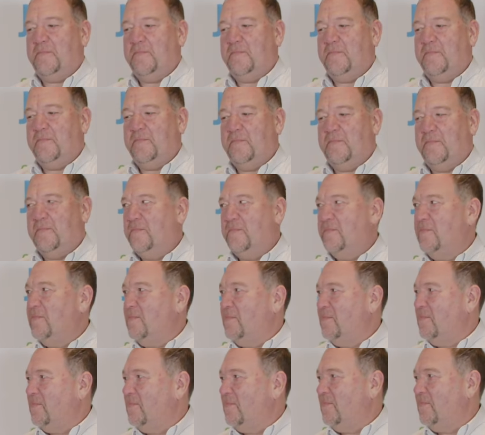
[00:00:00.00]

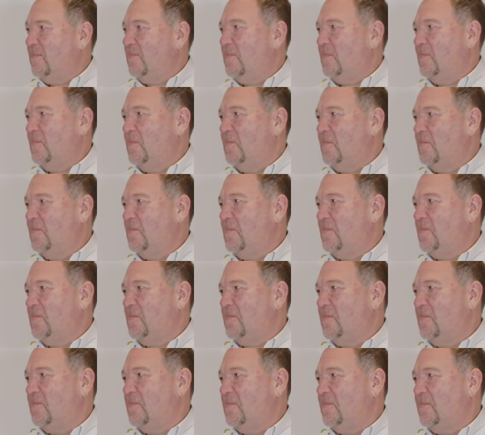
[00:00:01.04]

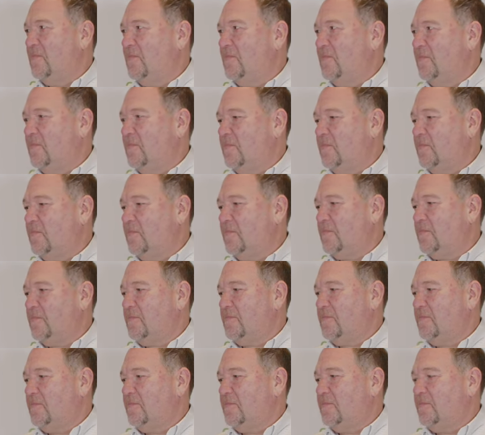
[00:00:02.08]

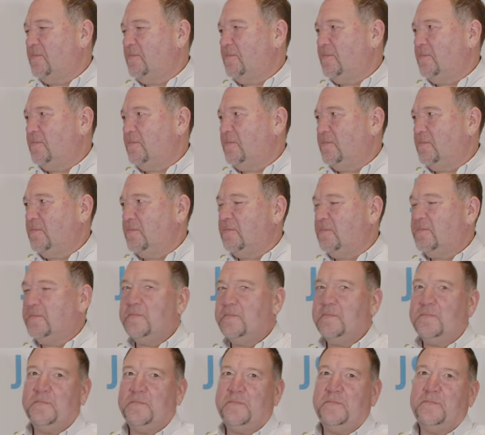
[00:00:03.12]

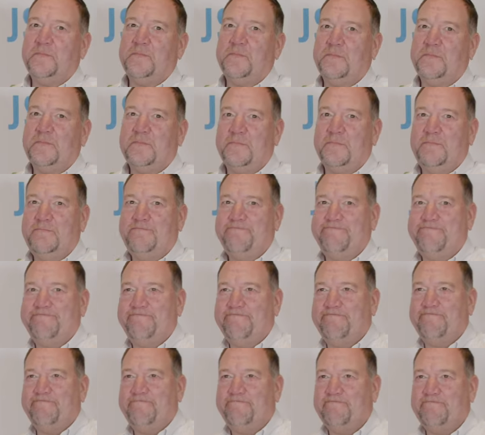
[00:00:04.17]

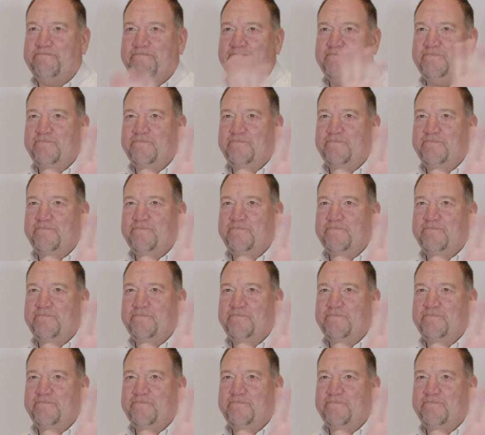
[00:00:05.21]
No words are spoken by the person on screen.